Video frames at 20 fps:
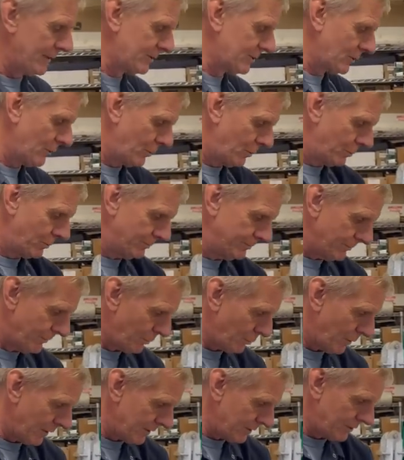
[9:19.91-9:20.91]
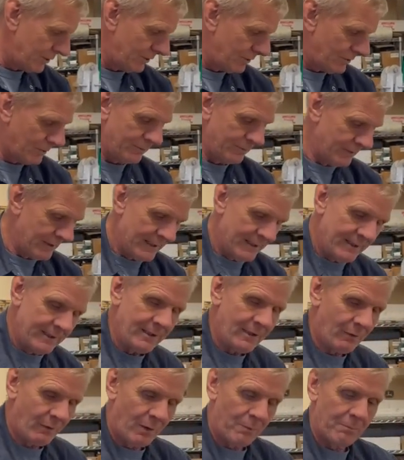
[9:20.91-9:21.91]
So 1, 2,
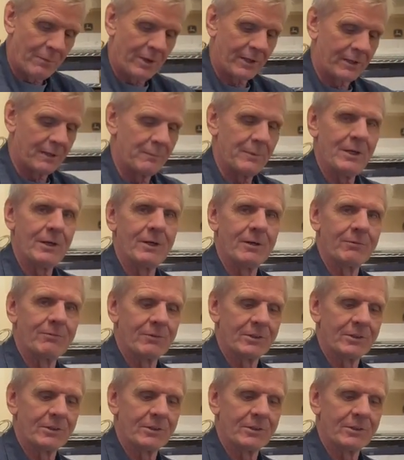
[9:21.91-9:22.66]
I'll mark them here